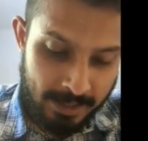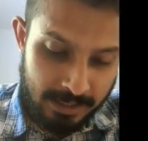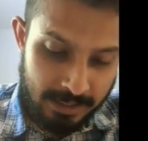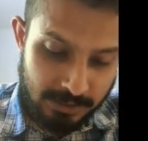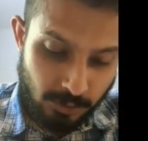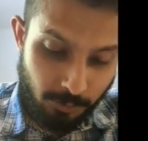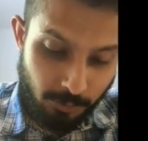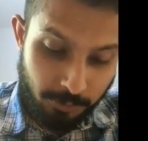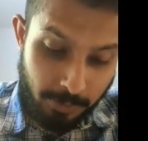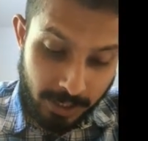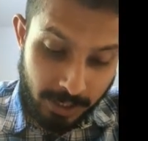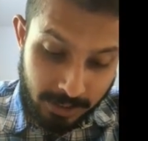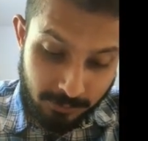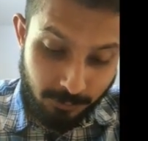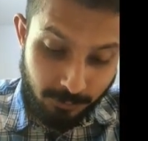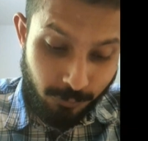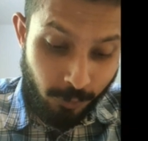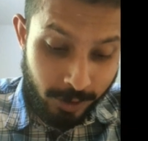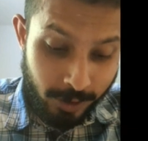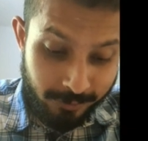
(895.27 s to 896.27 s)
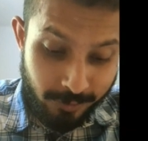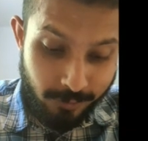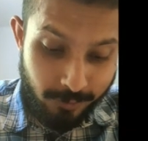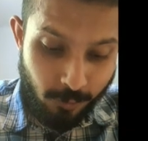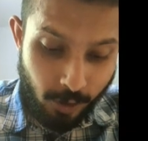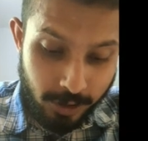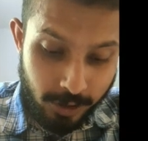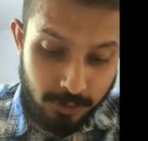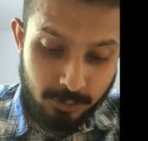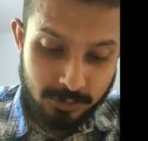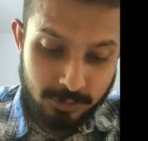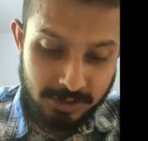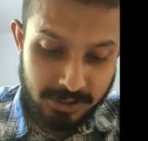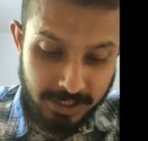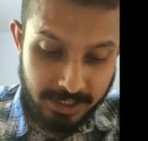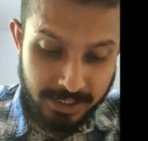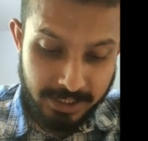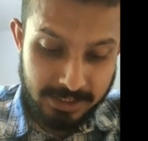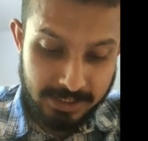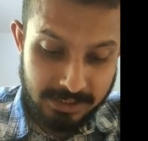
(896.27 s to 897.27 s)
So, but what we want to
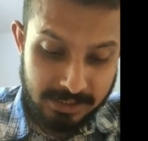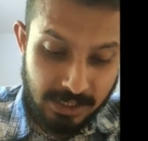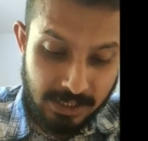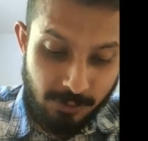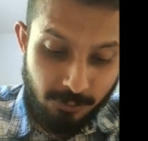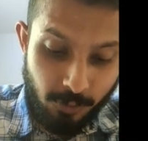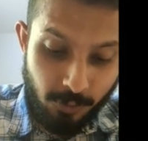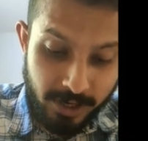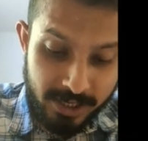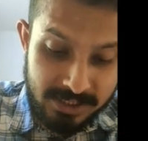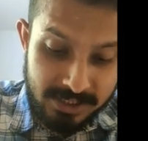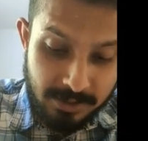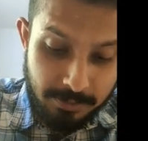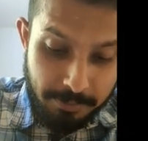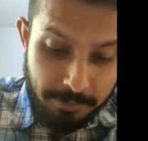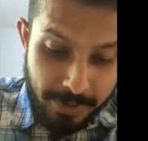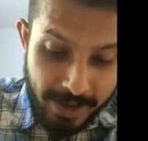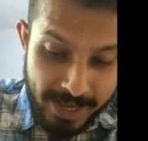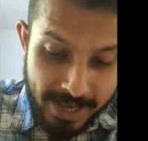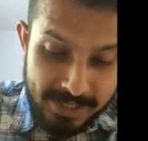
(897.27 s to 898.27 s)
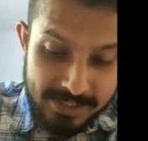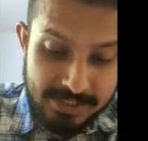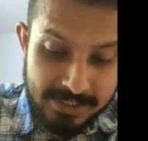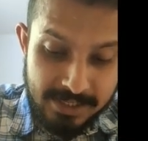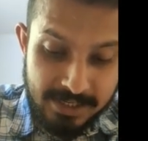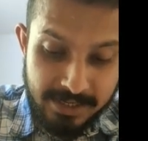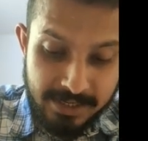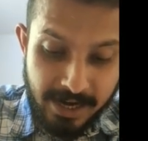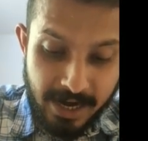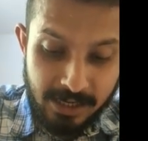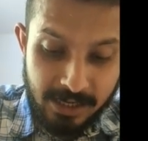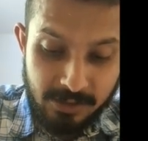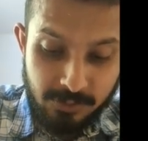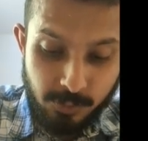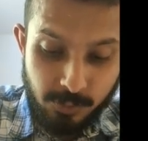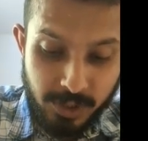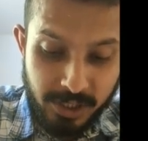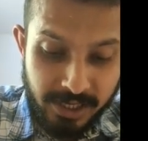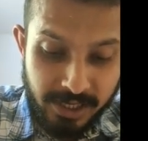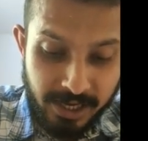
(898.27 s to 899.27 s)
see is what is the best that
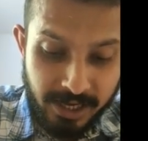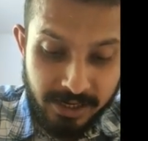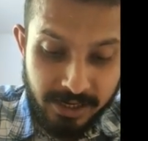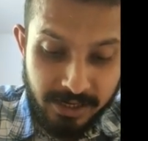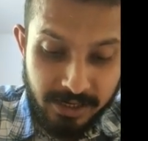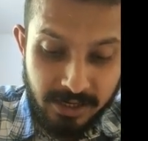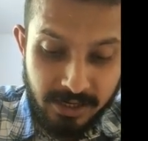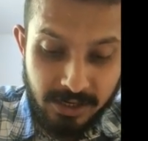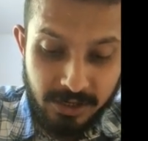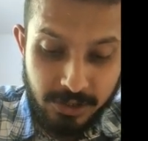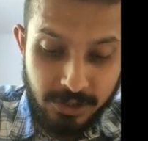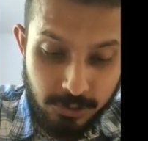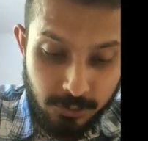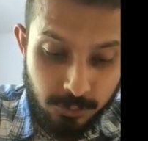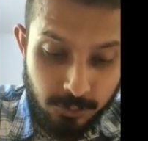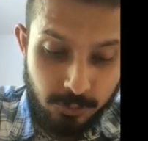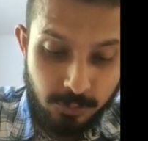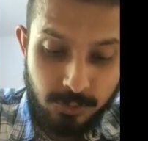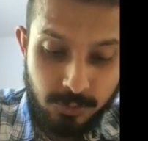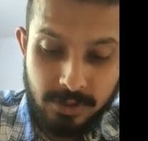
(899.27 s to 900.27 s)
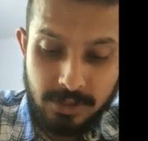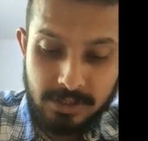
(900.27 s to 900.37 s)
we can do.